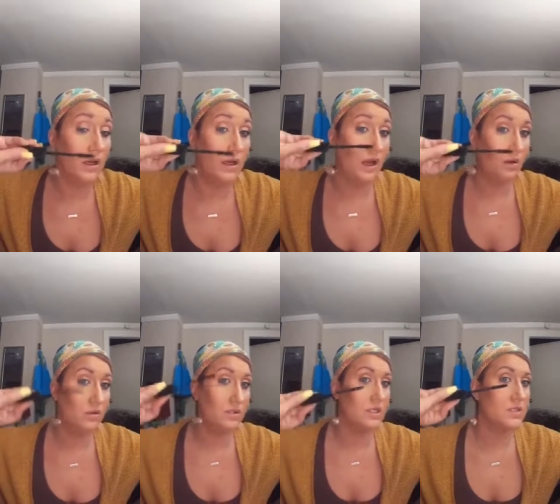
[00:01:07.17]
And I
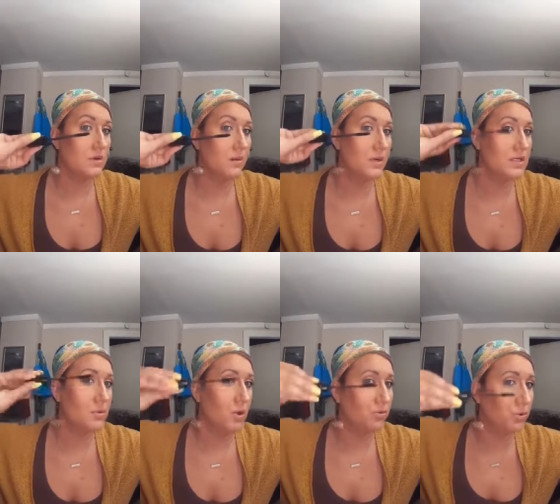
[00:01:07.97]
hold it this way because I'm
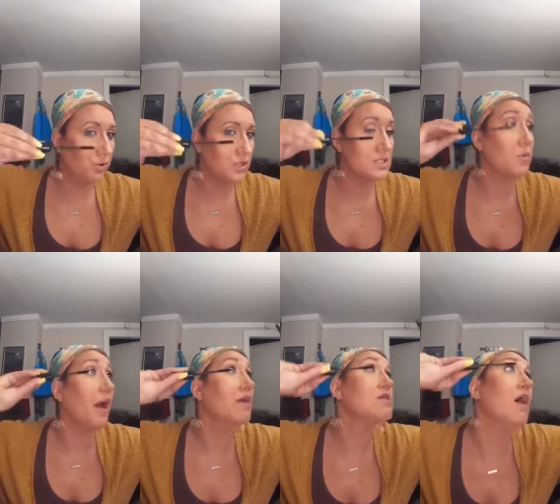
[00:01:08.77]
going to roll this
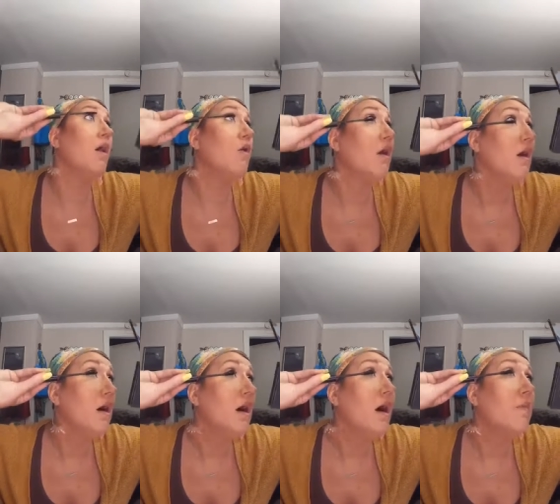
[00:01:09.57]
way. So
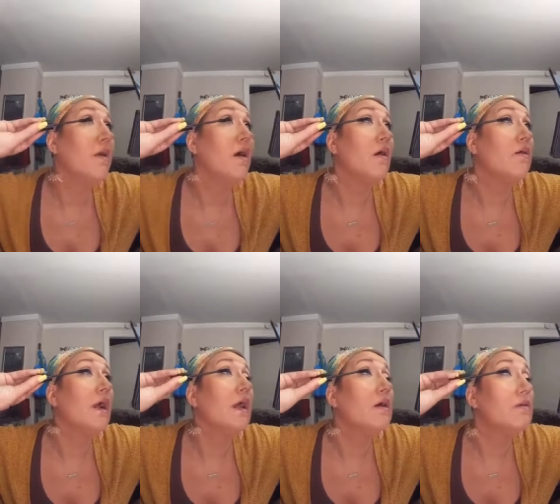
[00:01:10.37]
I'm going to go
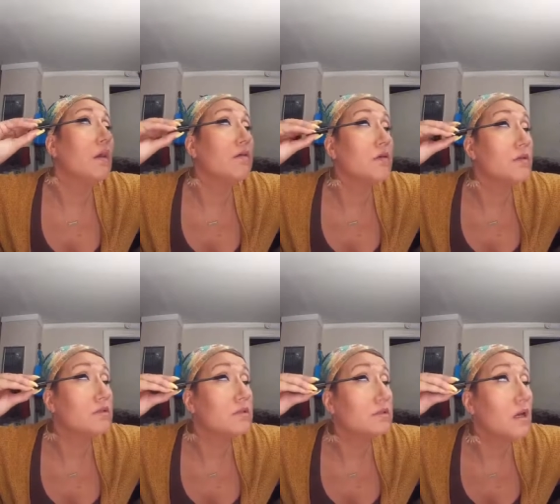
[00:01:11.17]
right here to my
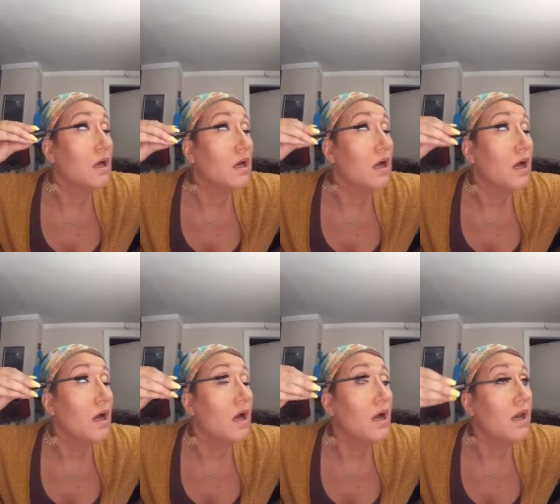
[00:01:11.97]
roots.
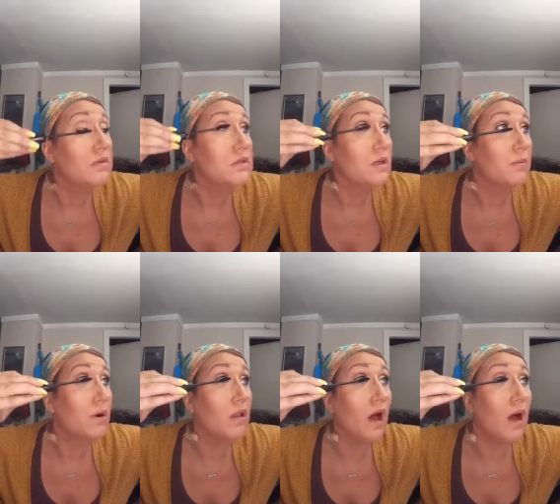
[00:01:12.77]
And I'm just going to
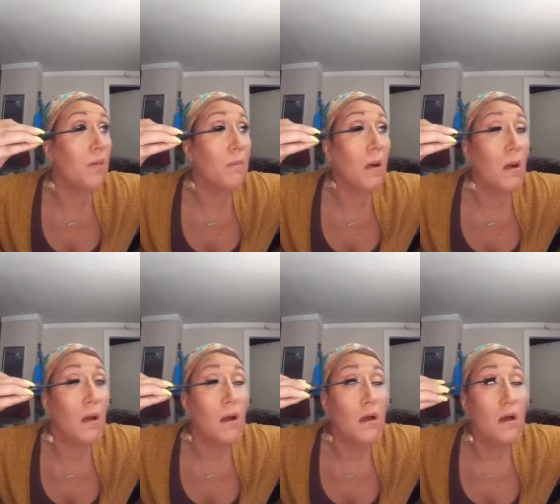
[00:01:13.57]
pull up.
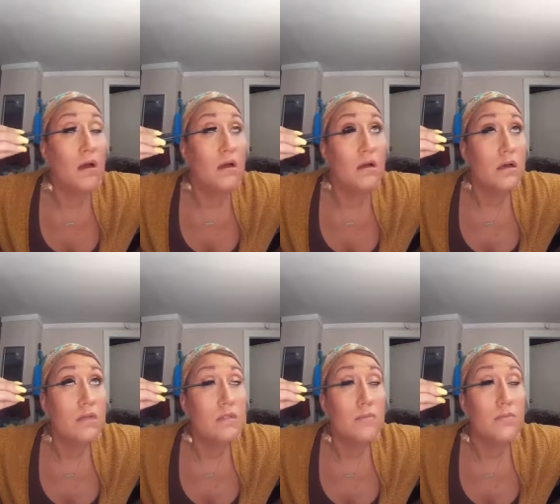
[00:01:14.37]

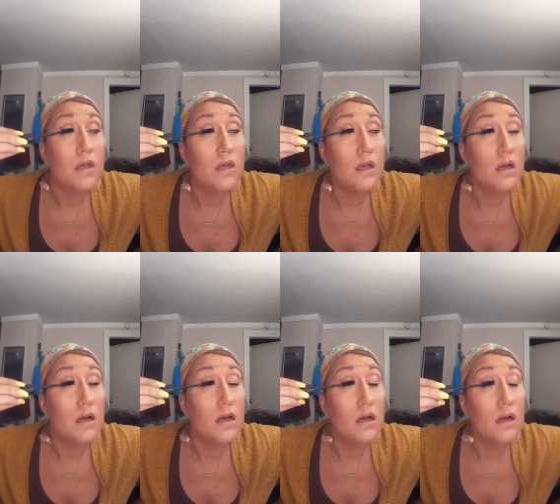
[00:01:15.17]
Same thing here.